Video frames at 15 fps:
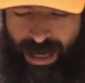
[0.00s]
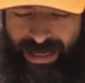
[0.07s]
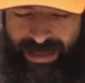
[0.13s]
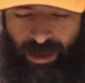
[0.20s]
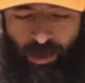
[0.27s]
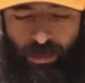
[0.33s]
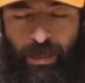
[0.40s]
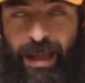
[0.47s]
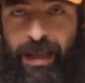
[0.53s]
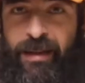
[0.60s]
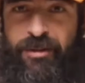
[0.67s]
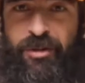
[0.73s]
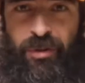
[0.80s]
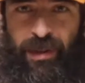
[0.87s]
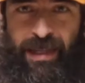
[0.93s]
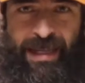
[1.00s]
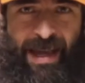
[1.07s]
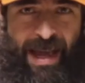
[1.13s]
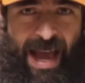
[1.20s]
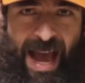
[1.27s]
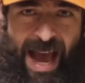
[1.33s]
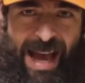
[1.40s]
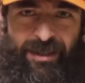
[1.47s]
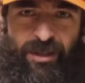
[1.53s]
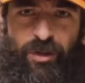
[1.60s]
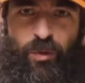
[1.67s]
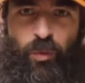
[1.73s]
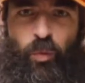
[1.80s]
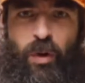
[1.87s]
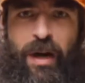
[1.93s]
radio ministry, I
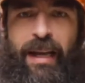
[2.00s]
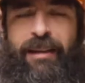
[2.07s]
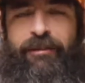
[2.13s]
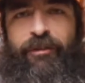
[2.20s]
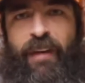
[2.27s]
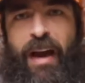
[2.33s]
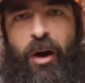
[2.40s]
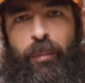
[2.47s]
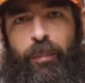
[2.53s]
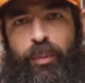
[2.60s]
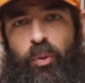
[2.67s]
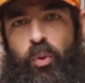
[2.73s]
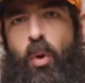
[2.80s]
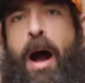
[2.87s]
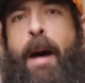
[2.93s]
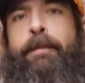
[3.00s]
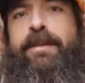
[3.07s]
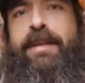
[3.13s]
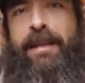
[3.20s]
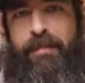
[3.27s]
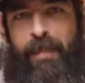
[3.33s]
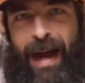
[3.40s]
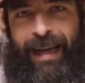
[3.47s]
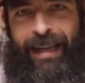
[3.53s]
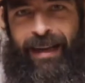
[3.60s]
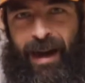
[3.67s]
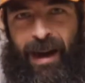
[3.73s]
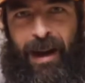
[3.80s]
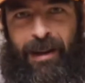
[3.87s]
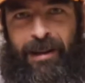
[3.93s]
just really felt prompted by
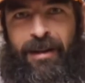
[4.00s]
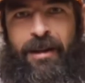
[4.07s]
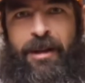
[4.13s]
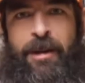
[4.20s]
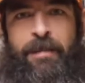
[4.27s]
God